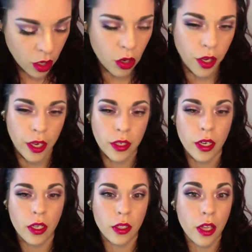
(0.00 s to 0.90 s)
Okay,
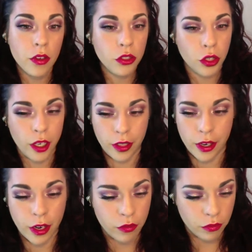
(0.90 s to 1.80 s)
now the other trick
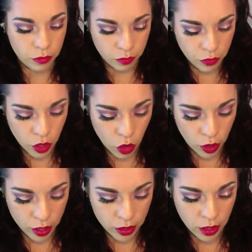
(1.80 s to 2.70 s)
that I've
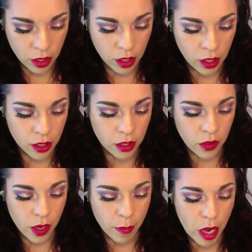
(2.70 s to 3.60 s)
noticed is
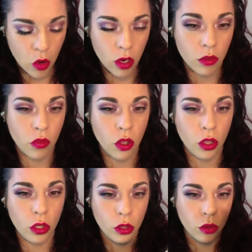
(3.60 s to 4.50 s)
the amount of
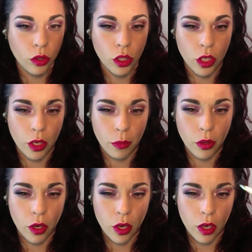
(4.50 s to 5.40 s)
glue you're going to
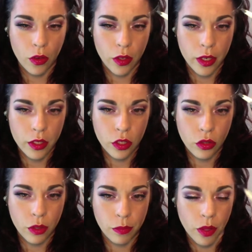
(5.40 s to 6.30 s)
put on that
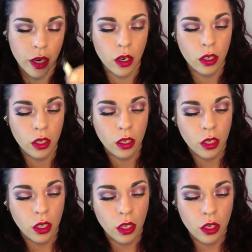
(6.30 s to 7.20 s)
strip there.
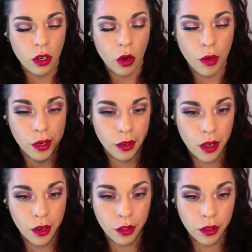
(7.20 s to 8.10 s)
You don't need a
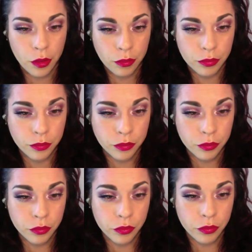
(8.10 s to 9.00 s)
lot of glue.
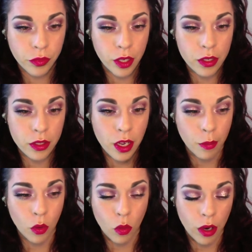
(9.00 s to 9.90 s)
That's
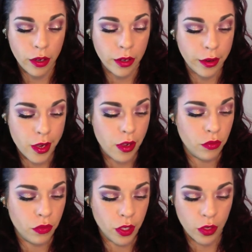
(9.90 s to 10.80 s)
number one, and I've
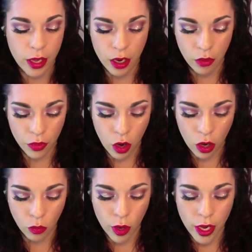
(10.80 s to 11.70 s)
figured that out the
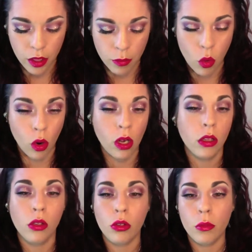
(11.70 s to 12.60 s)
hard way. The more
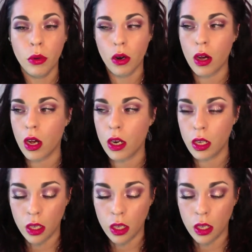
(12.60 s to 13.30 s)
glue you put on,